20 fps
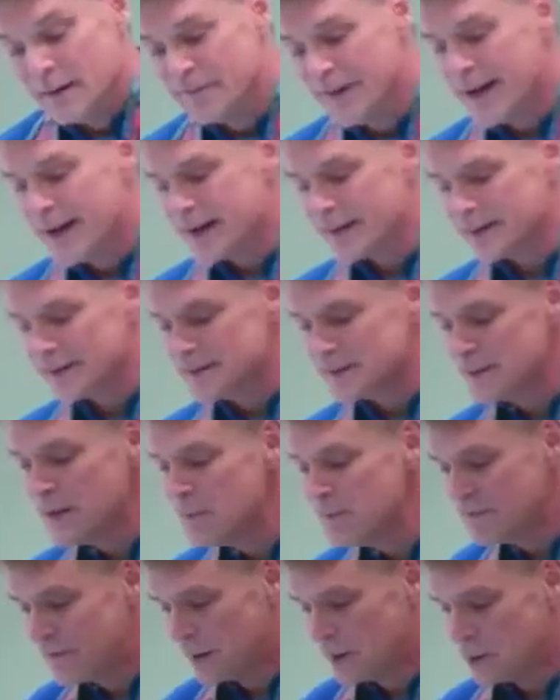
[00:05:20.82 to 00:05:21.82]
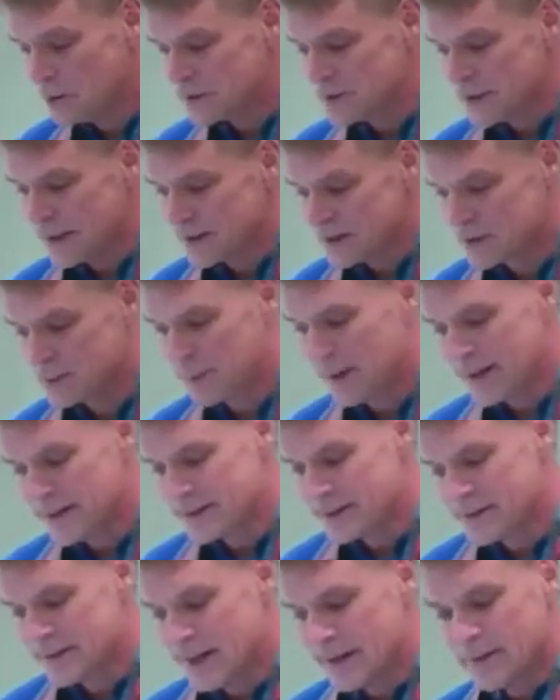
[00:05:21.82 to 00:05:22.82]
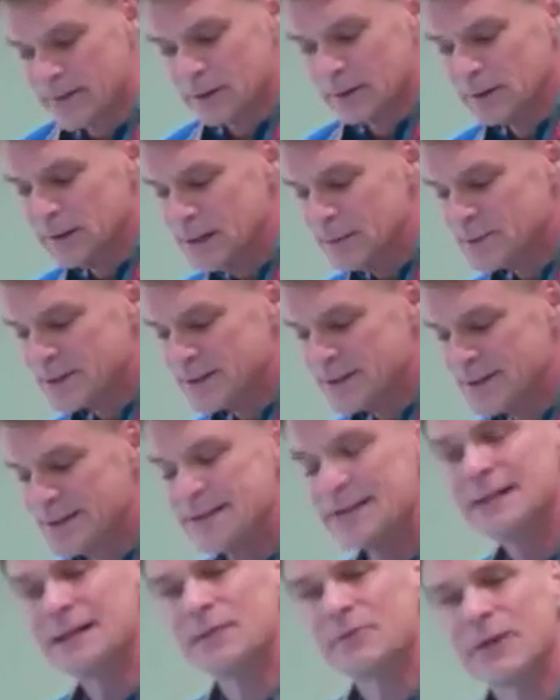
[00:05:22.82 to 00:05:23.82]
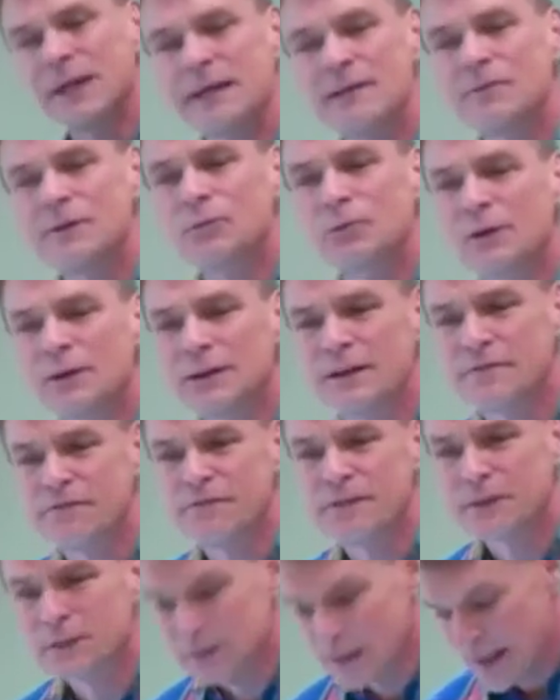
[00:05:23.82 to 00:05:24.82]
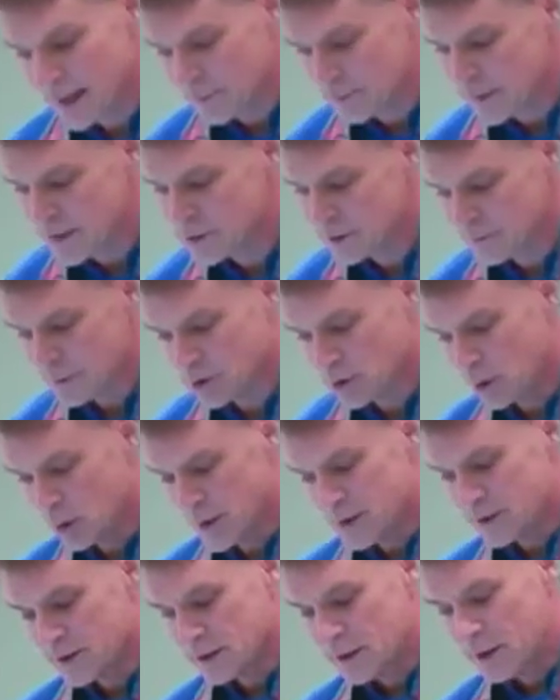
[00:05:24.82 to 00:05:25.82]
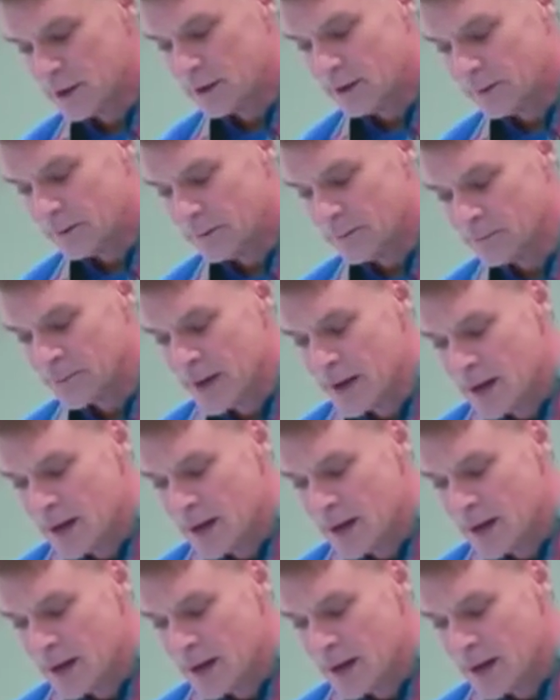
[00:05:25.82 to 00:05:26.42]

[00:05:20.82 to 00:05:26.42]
In fact, some folks expressed that their leaps didn't even really feel like much of a choice at all.